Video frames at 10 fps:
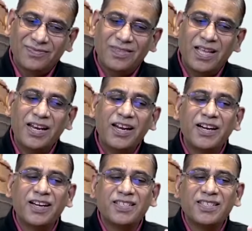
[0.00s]
then
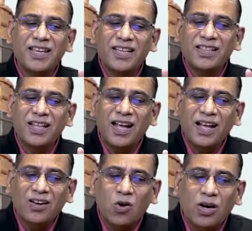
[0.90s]
it is in
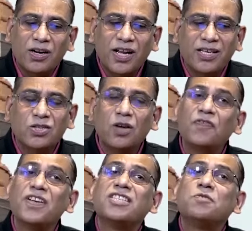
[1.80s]
the context
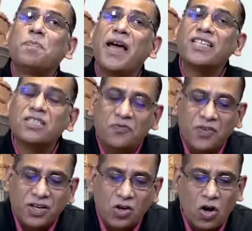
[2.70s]
of
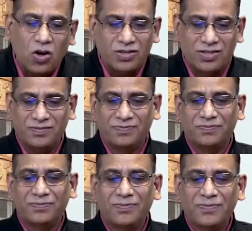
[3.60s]
specific laws.
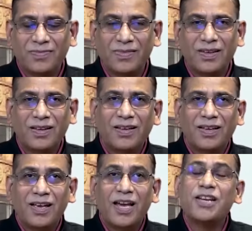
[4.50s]

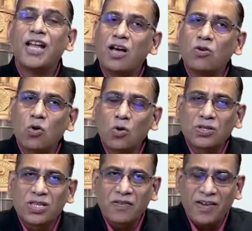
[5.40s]
And now
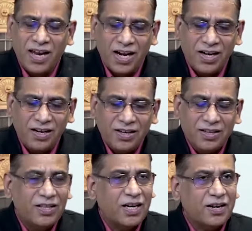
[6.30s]
courts have held
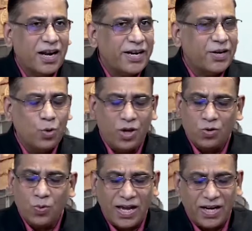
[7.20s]
that right to
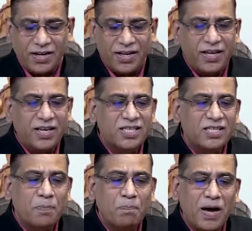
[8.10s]
equality is
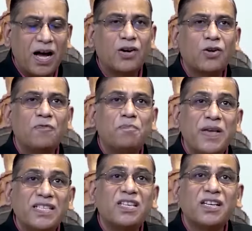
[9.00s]
the part of
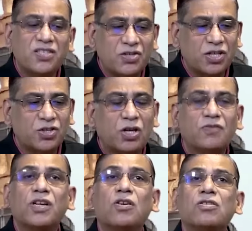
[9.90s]
basic structure
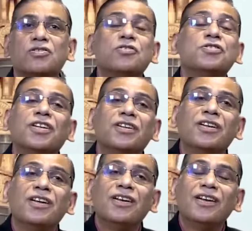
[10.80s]
of the Constitution,
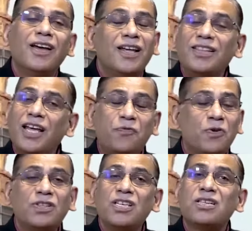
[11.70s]
and
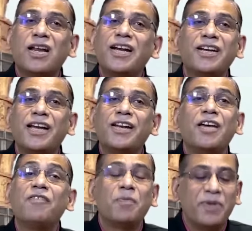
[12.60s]
therefore this right can
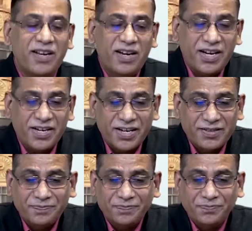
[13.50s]
never be deleted.